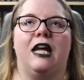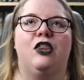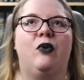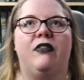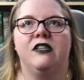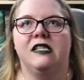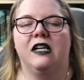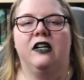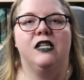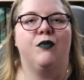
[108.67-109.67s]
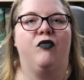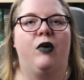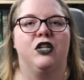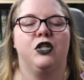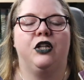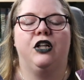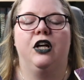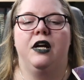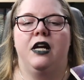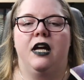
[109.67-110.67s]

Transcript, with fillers: And throughout the series, we've watched her,